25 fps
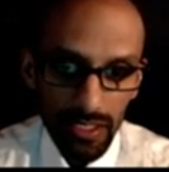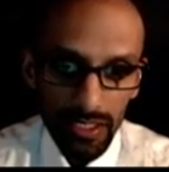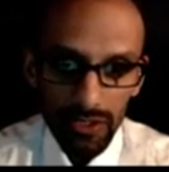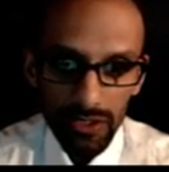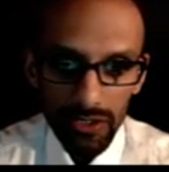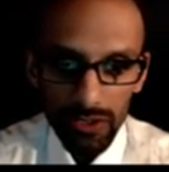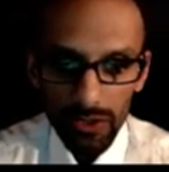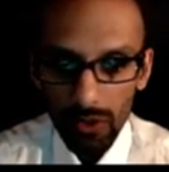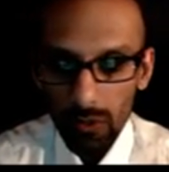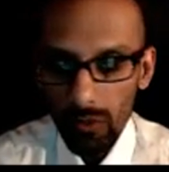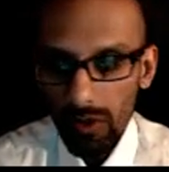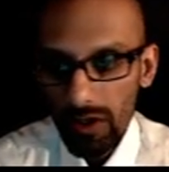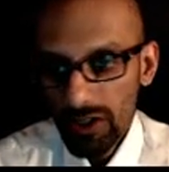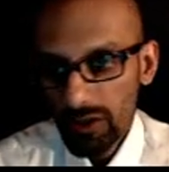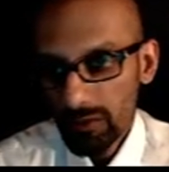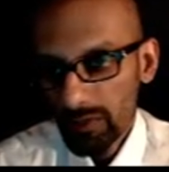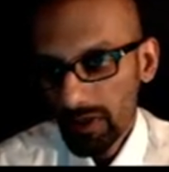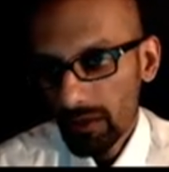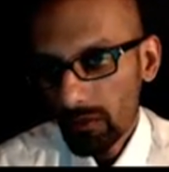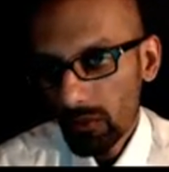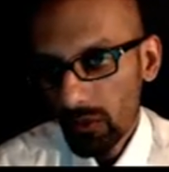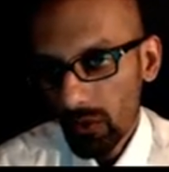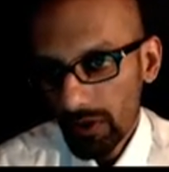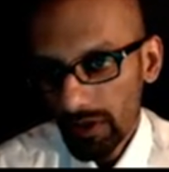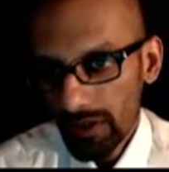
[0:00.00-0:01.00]
you don't want to
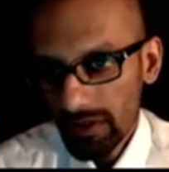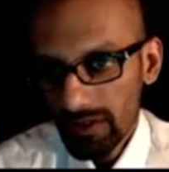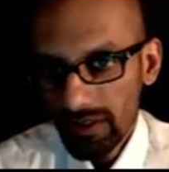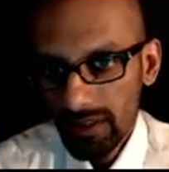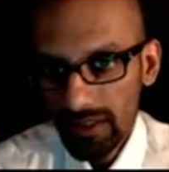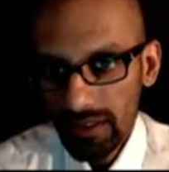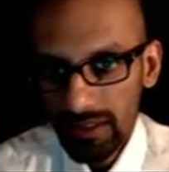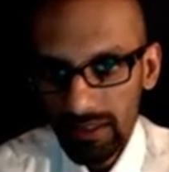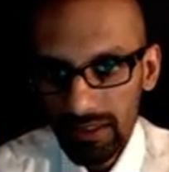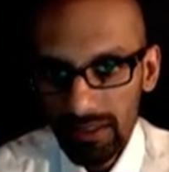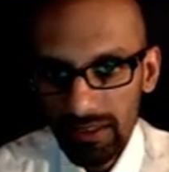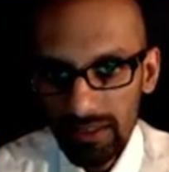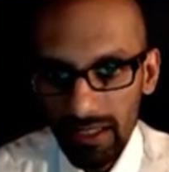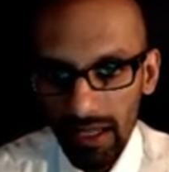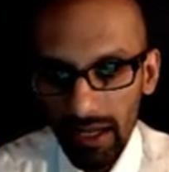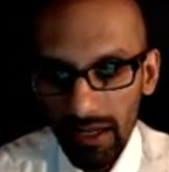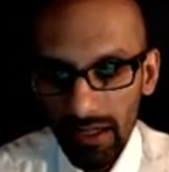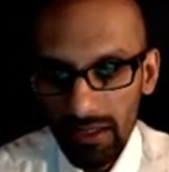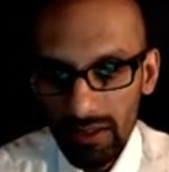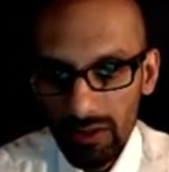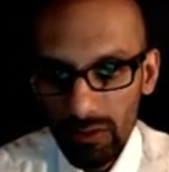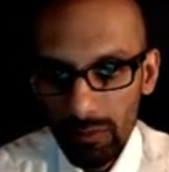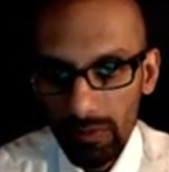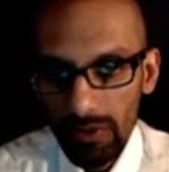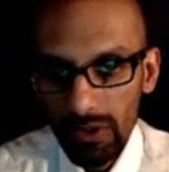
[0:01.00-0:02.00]
spend more than 60
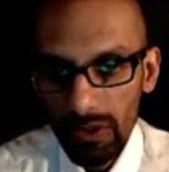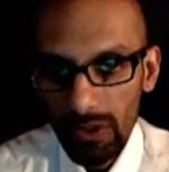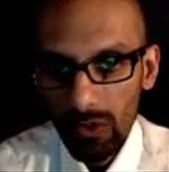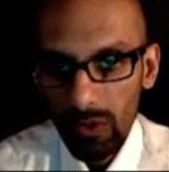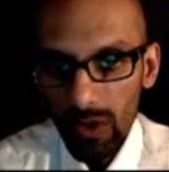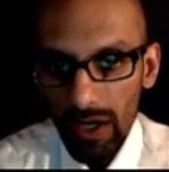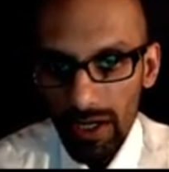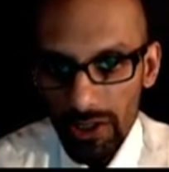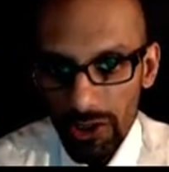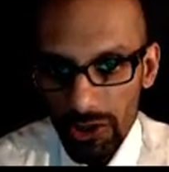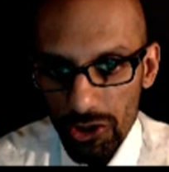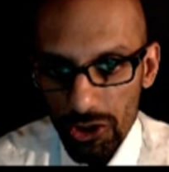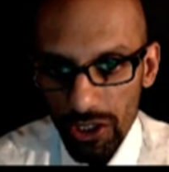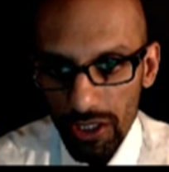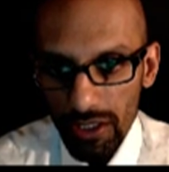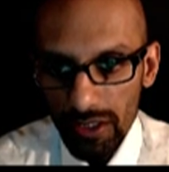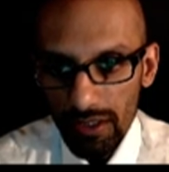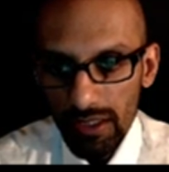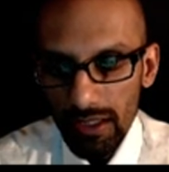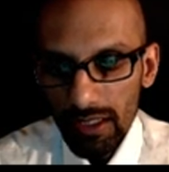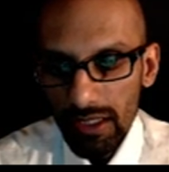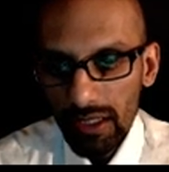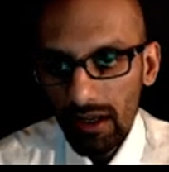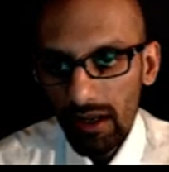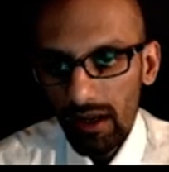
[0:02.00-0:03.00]
seconds per question,
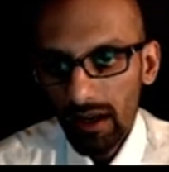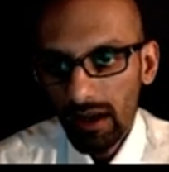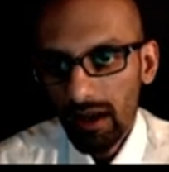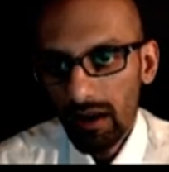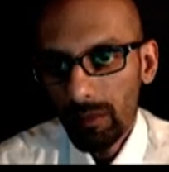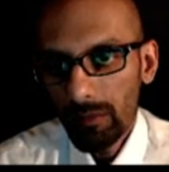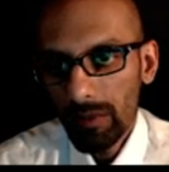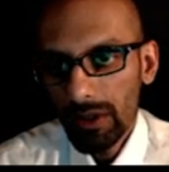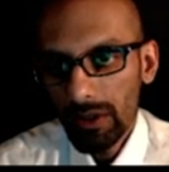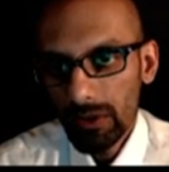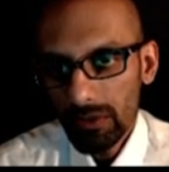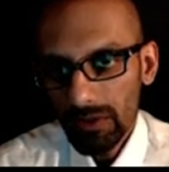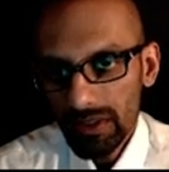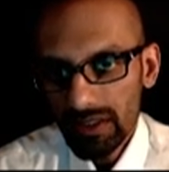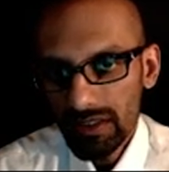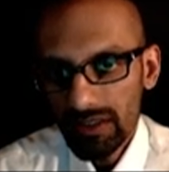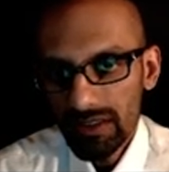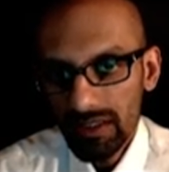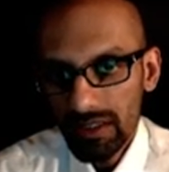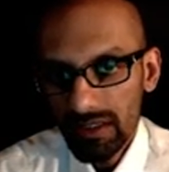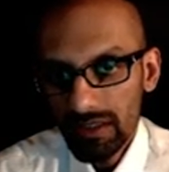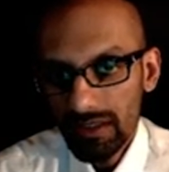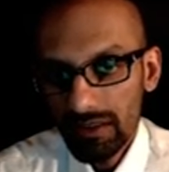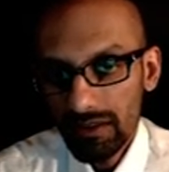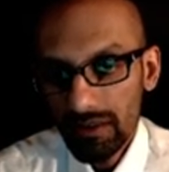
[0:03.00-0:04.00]
and the reason
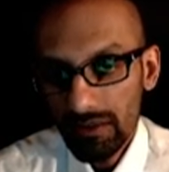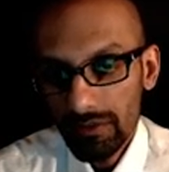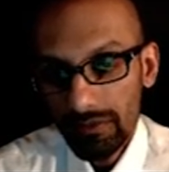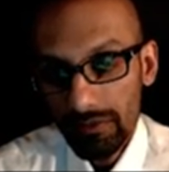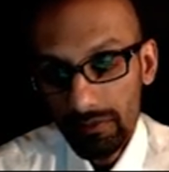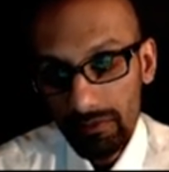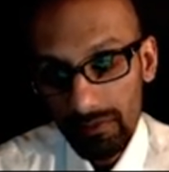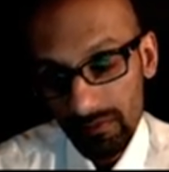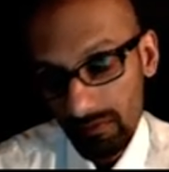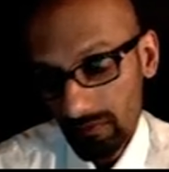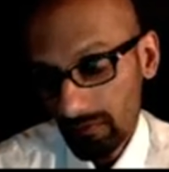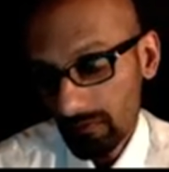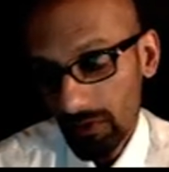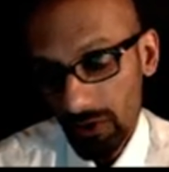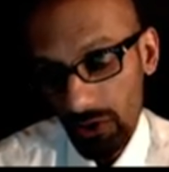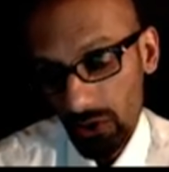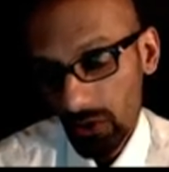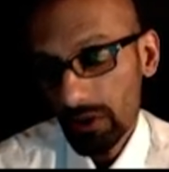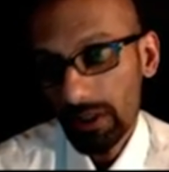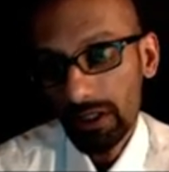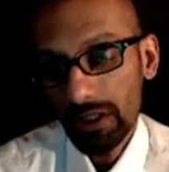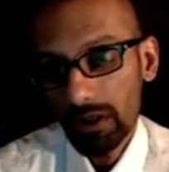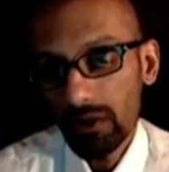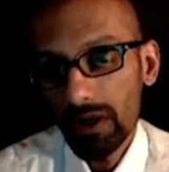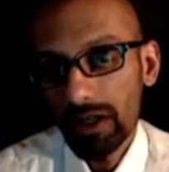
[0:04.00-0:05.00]
is the
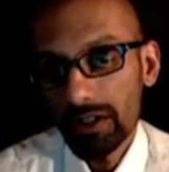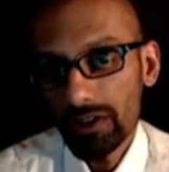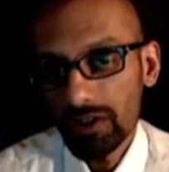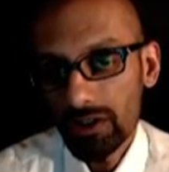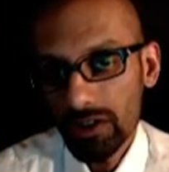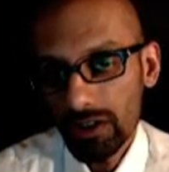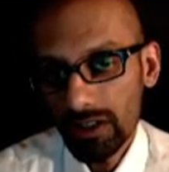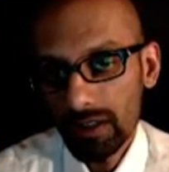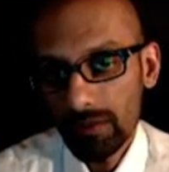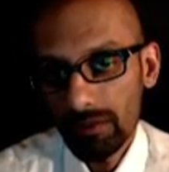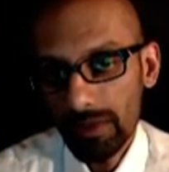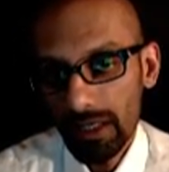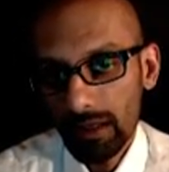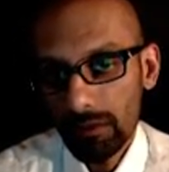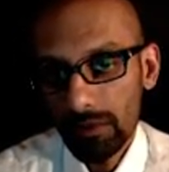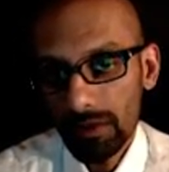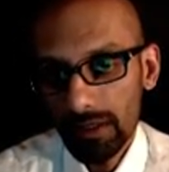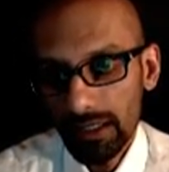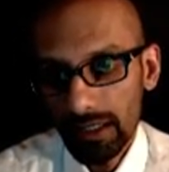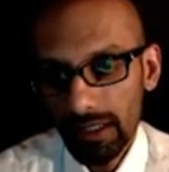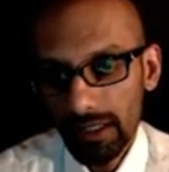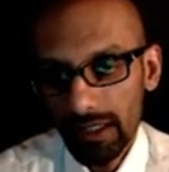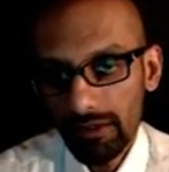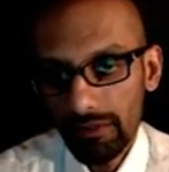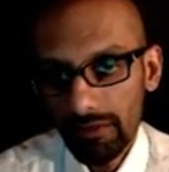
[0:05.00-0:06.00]
majority of questions you're going to be able
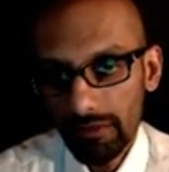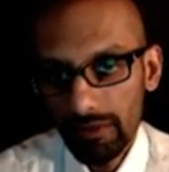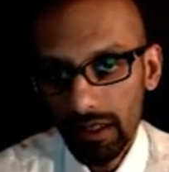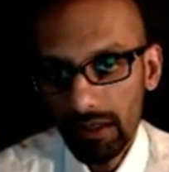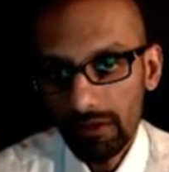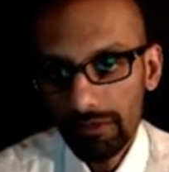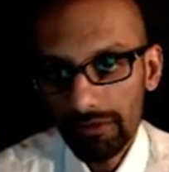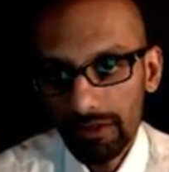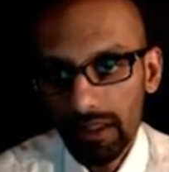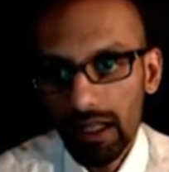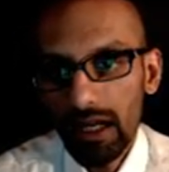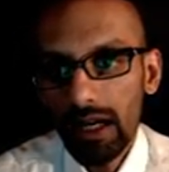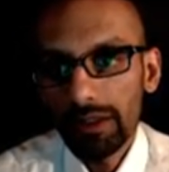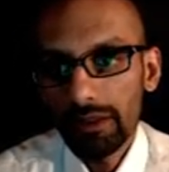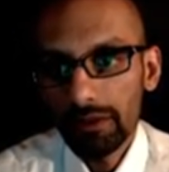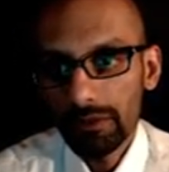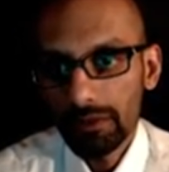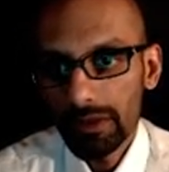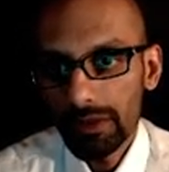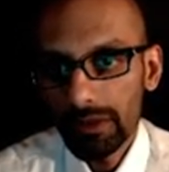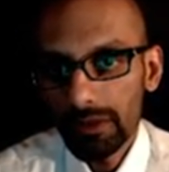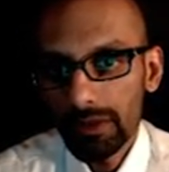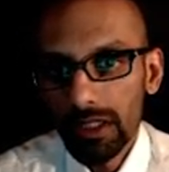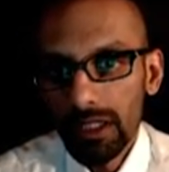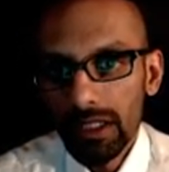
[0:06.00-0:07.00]
to fly
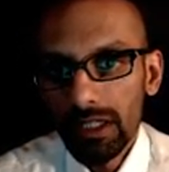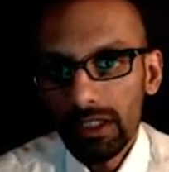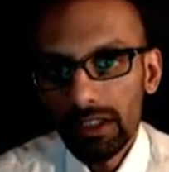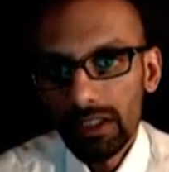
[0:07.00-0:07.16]
through.